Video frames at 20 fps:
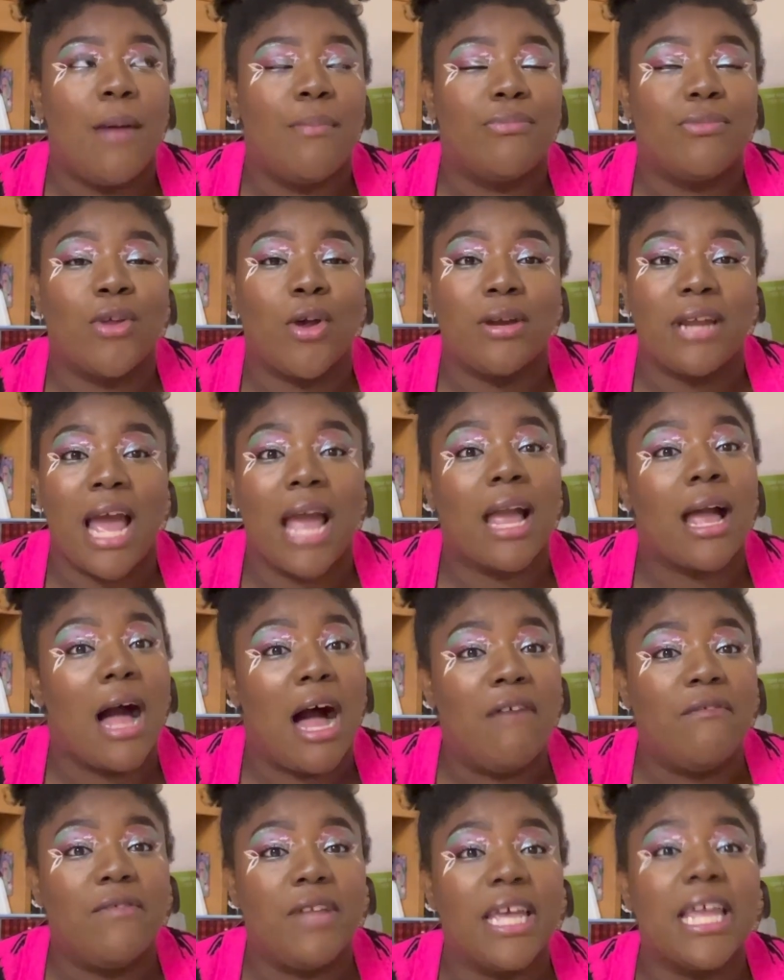third act
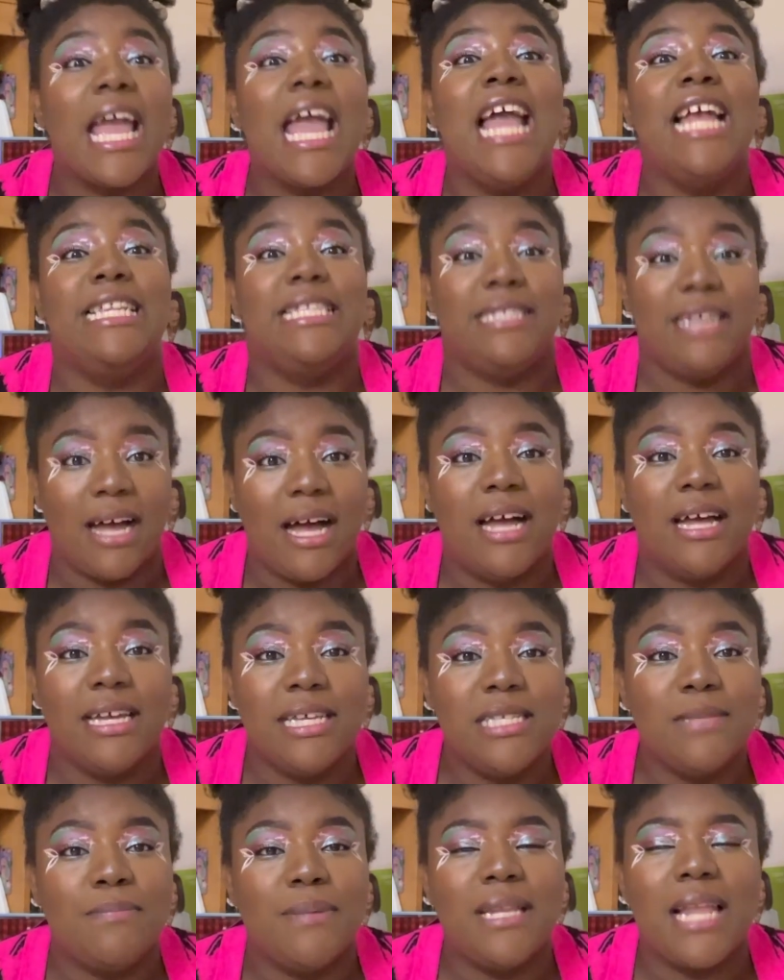conflict. It
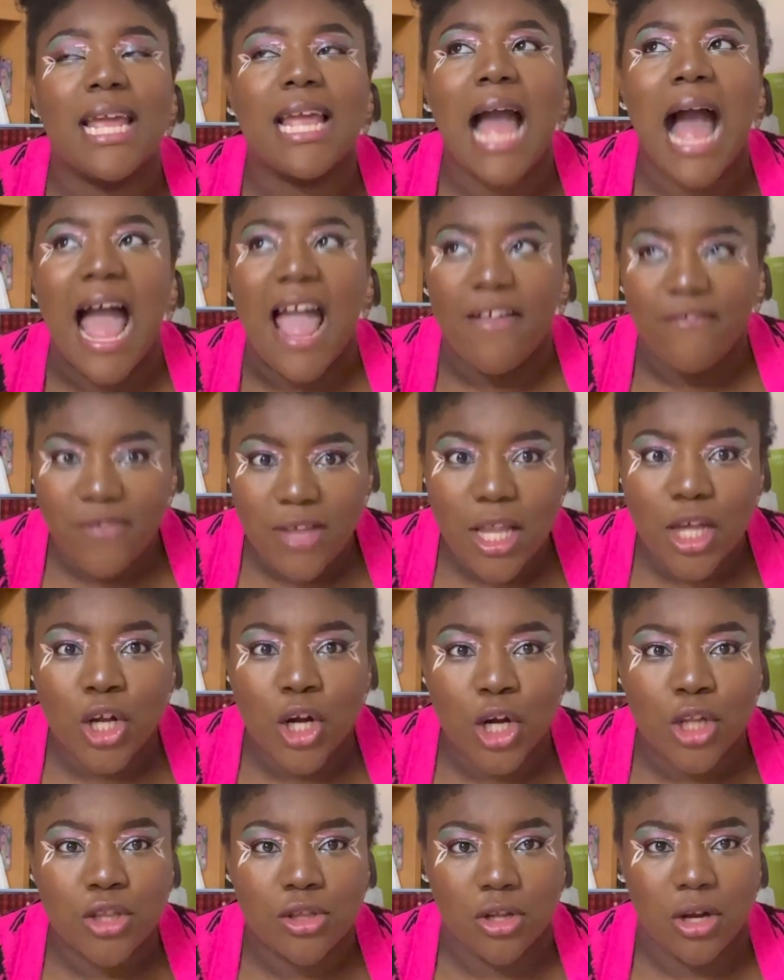does, but like, I feel like
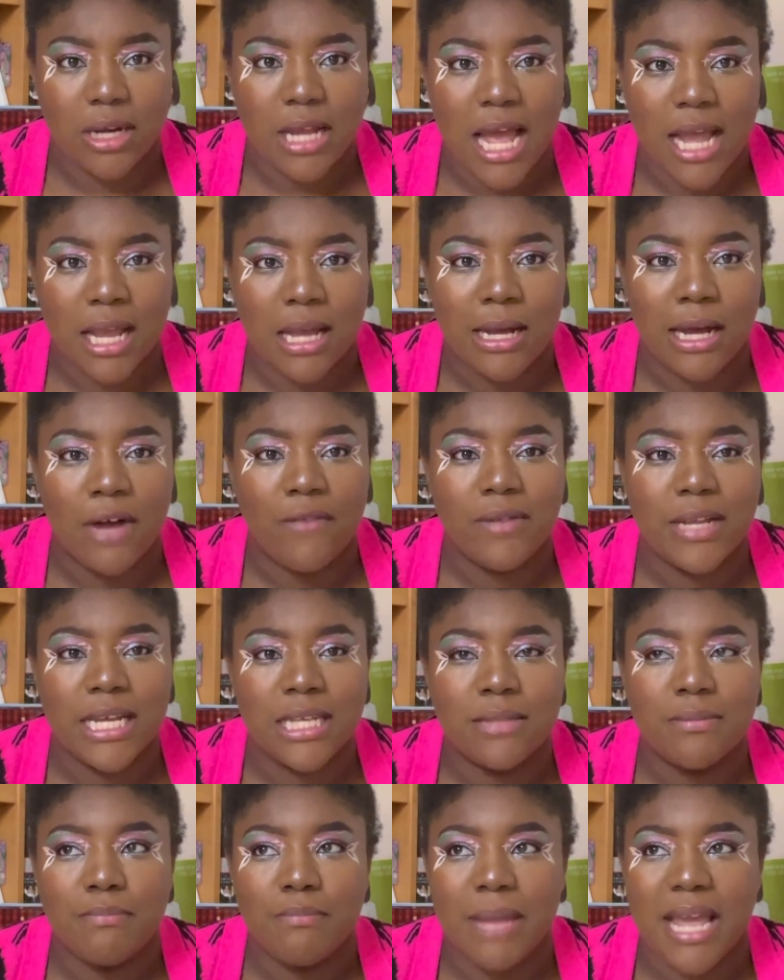her third act
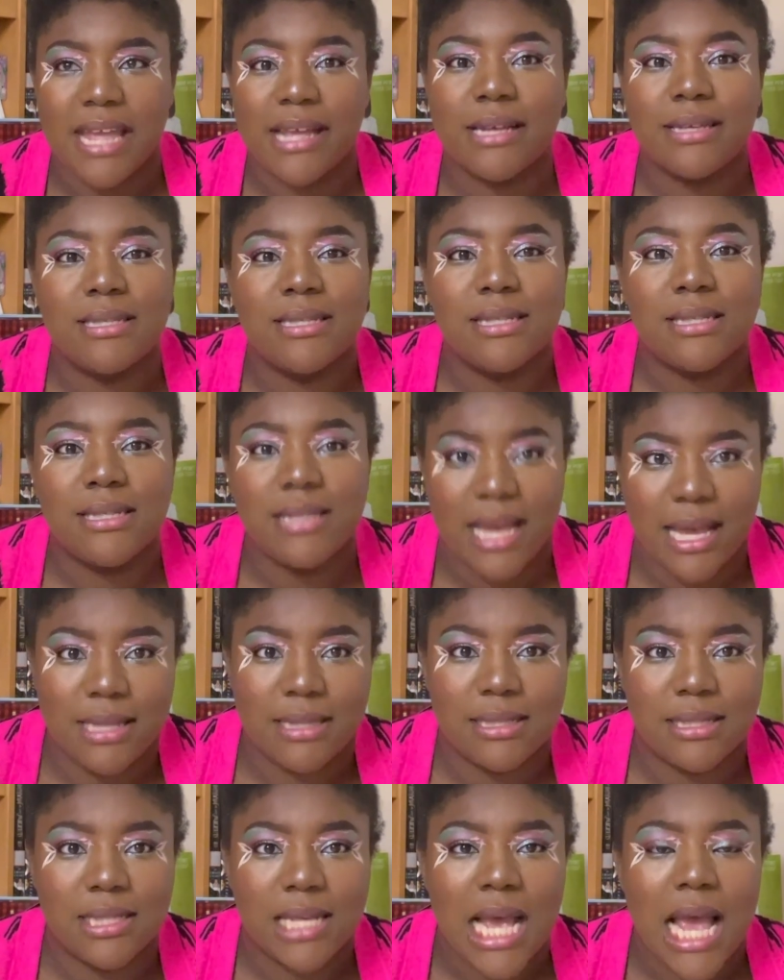conflicts make
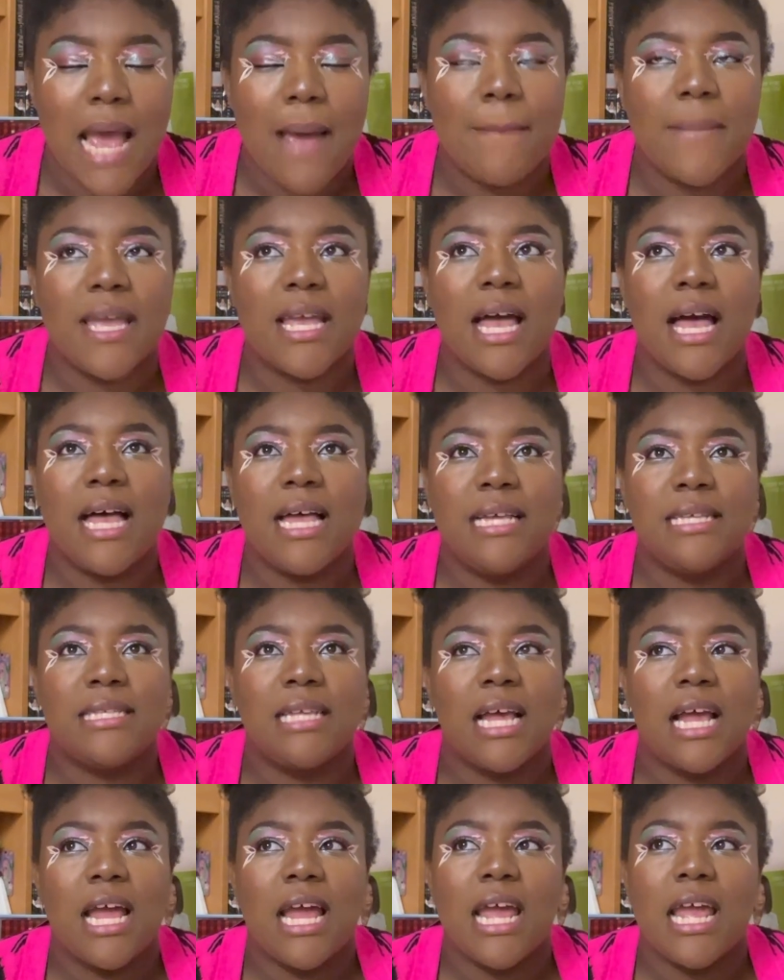sense, because
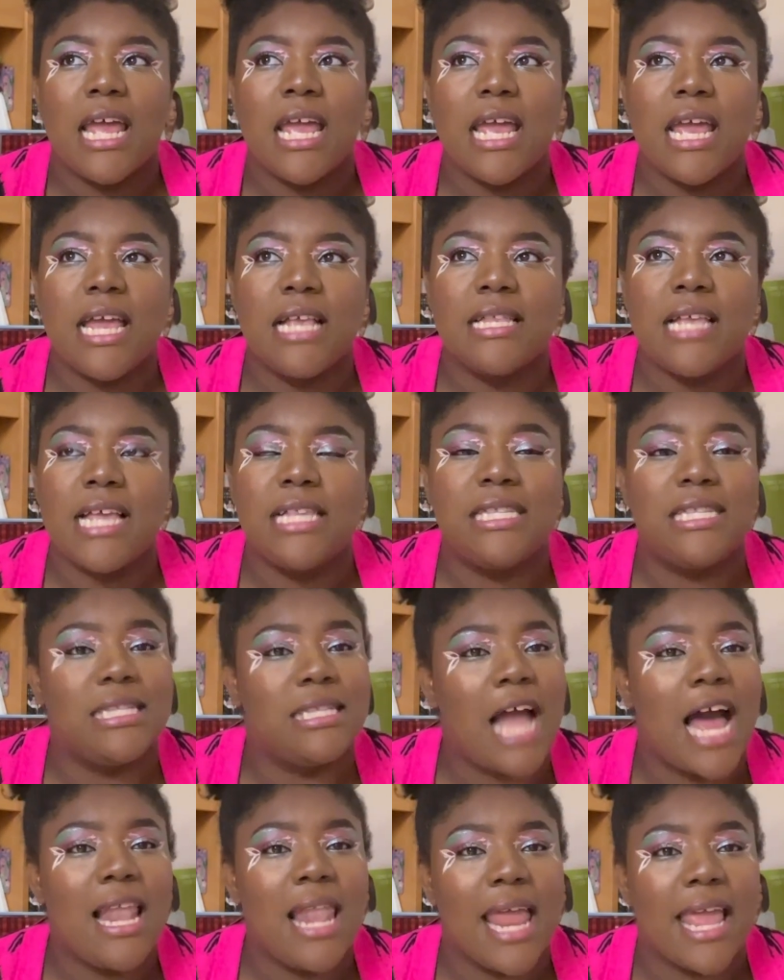it's
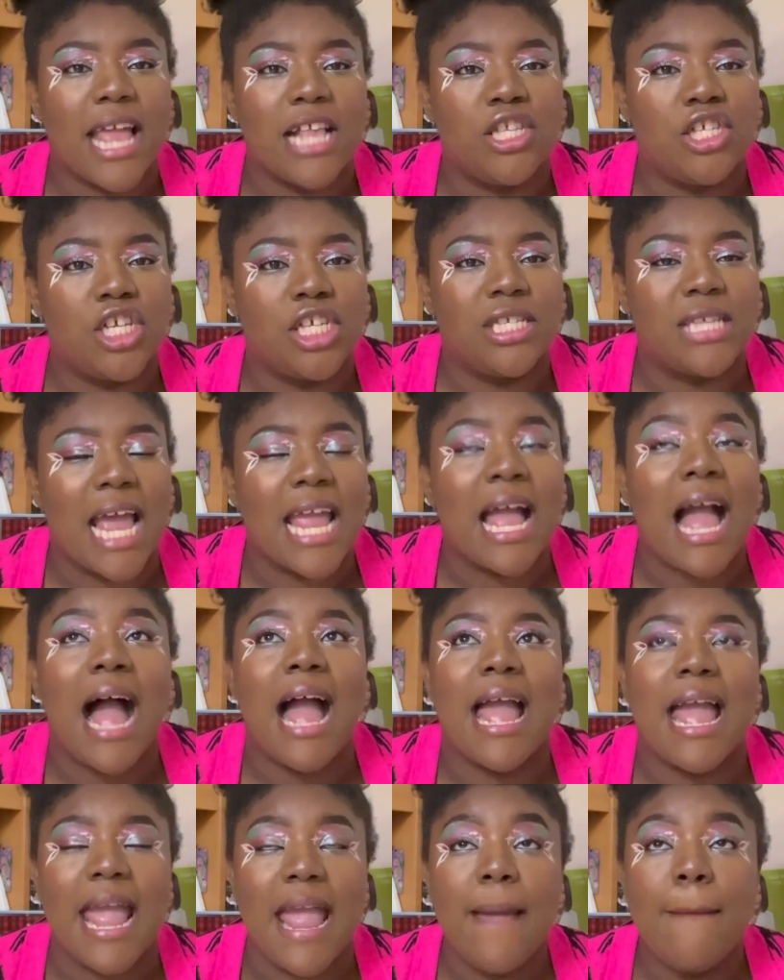not like, it's just, I
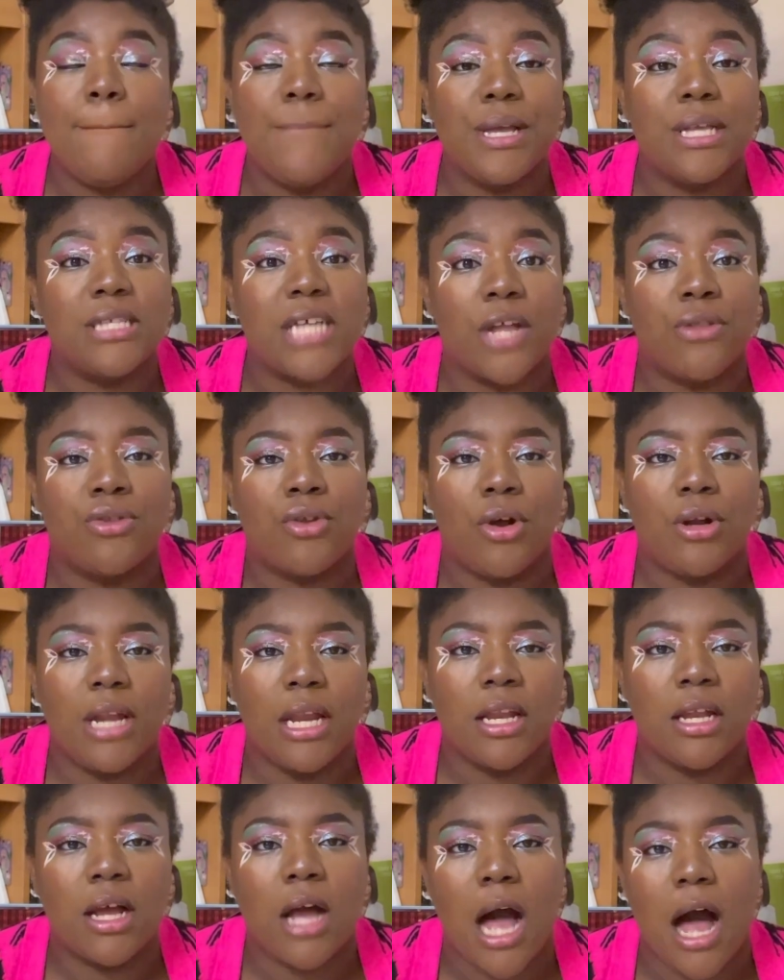hate books that third
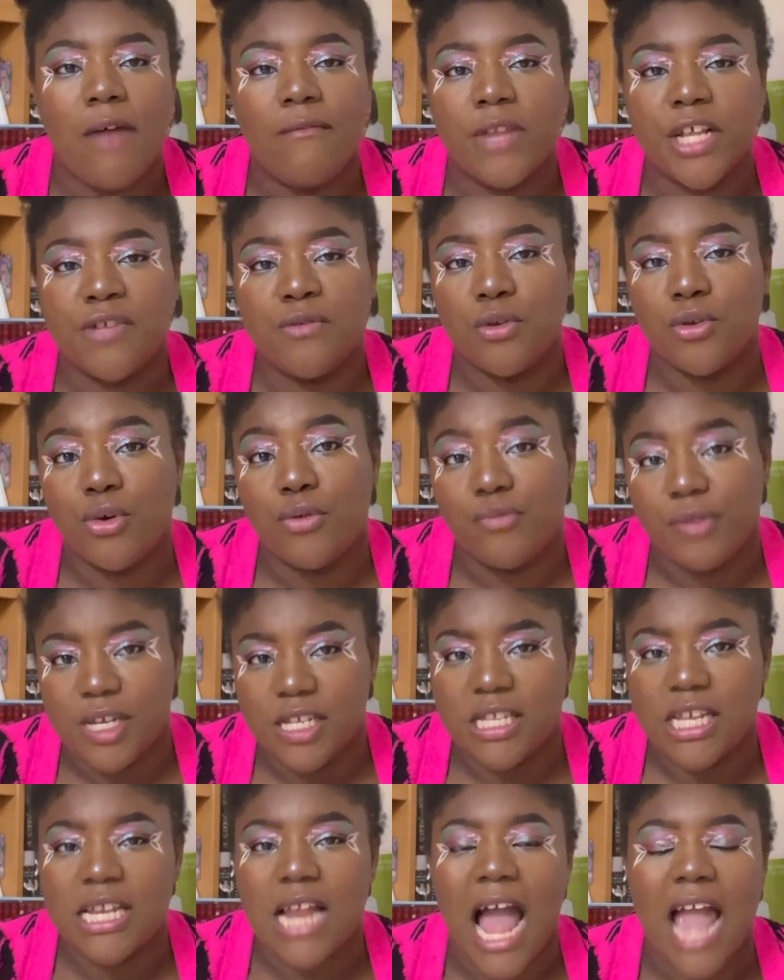end conflicts for no
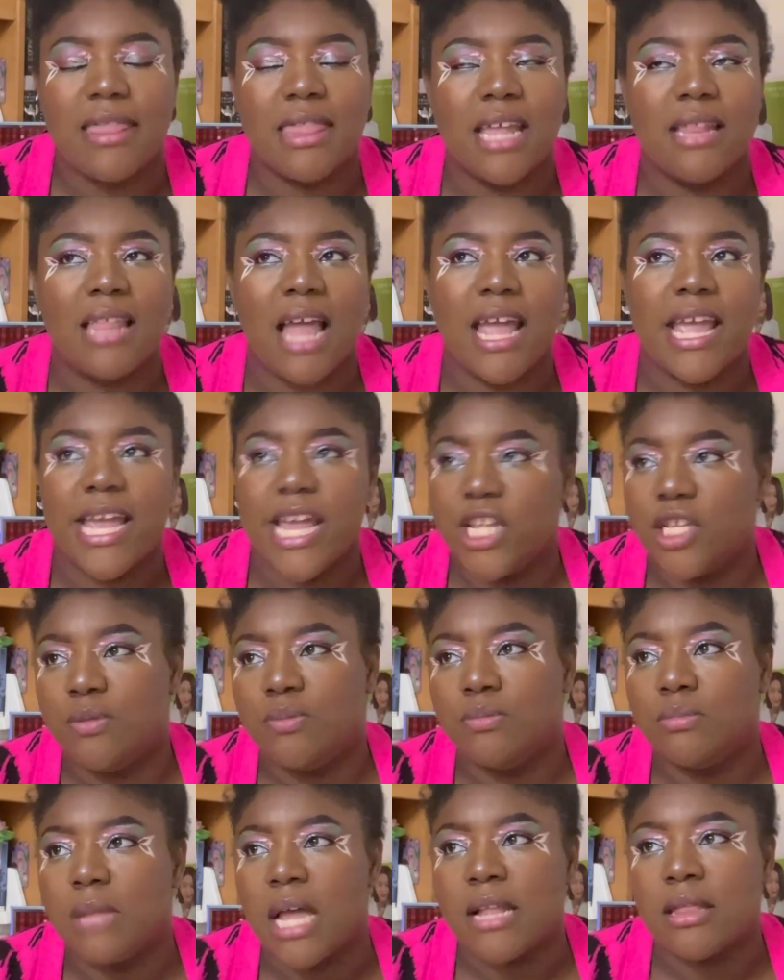reason. I think that each,
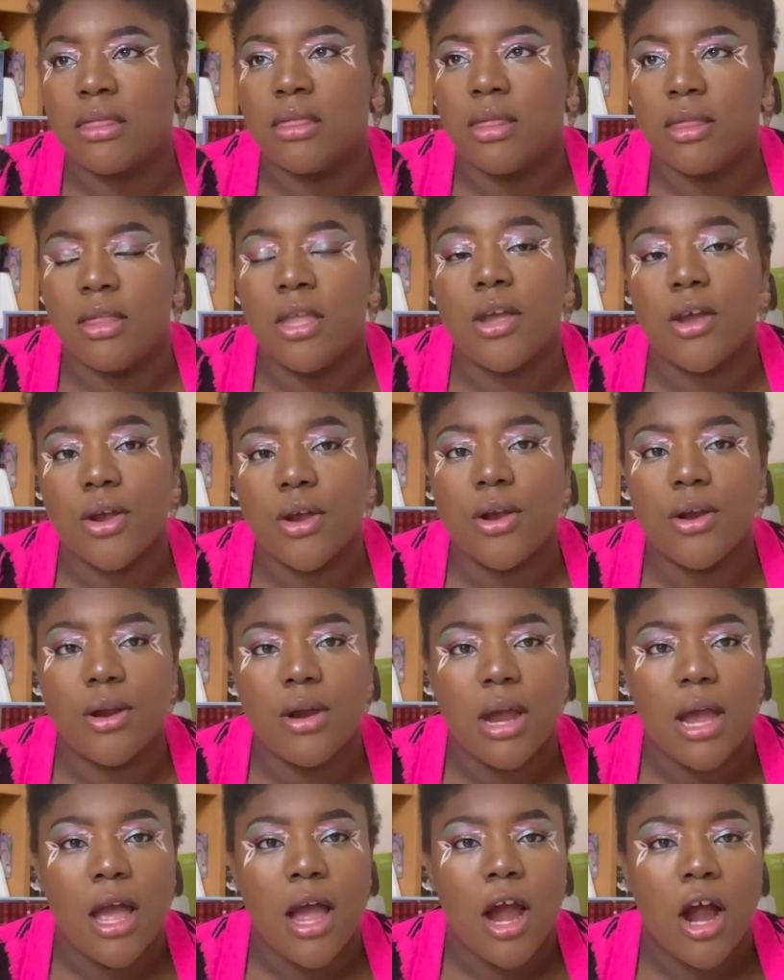like,
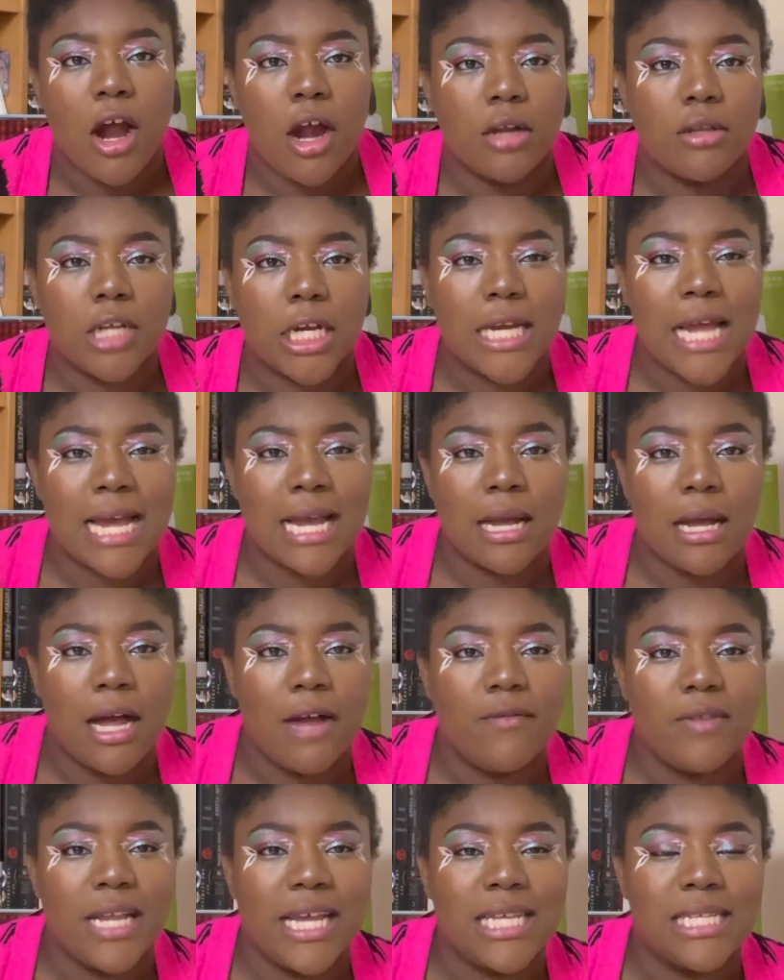her third act
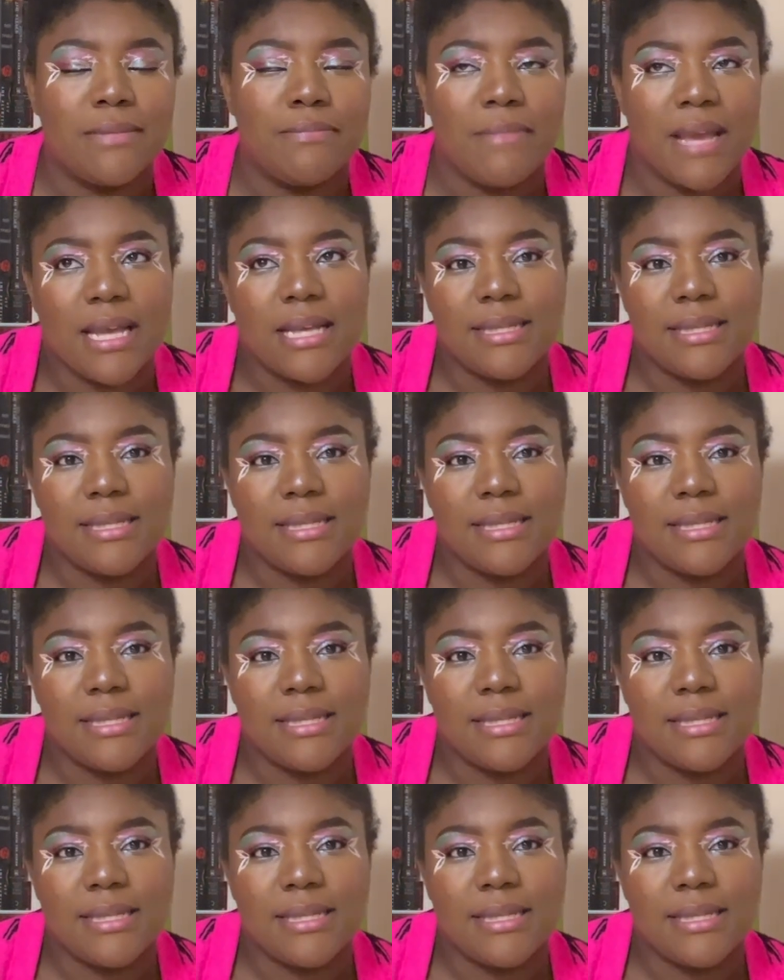conflicts make